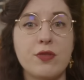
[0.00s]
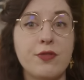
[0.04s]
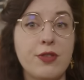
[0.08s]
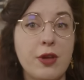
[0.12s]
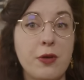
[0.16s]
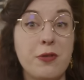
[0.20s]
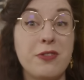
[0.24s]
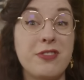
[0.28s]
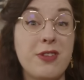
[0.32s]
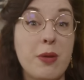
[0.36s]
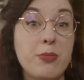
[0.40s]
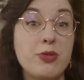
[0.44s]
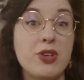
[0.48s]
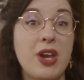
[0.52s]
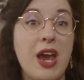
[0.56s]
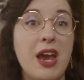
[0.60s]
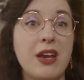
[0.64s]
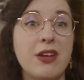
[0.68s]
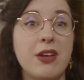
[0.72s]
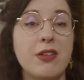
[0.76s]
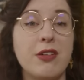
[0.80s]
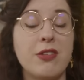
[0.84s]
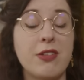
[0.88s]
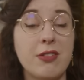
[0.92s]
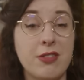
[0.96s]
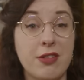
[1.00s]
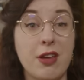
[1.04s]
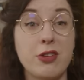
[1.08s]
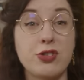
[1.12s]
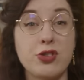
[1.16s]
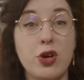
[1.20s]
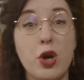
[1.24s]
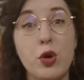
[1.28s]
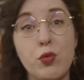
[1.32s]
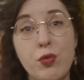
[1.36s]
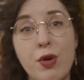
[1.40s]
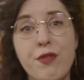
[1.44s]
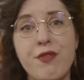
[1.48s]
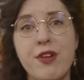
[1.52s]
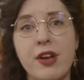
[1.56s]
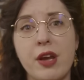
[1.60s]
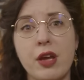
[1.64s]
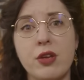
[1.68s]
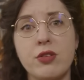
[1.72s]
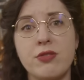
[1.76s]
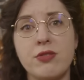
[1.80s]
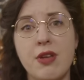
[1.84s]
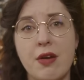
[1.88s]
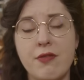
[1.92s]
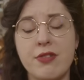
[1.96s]
of those subjugated to such horrific
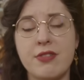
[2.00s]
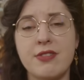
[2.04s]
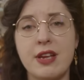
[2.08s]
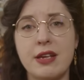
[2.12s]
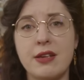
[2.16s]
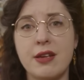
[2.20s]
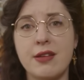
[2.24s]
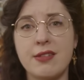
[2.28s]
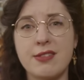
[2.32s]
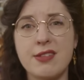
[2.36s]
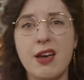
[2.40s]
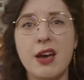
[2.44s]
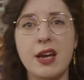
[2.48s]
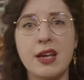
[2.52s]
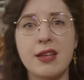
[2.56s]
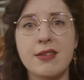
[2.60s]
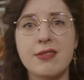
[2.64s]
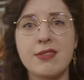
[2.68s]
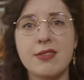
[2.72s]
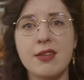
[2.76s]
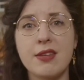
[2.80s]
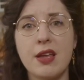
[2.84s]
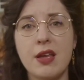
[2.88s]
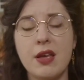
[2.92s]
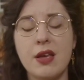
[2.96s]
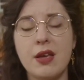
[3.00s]
and devastating sights.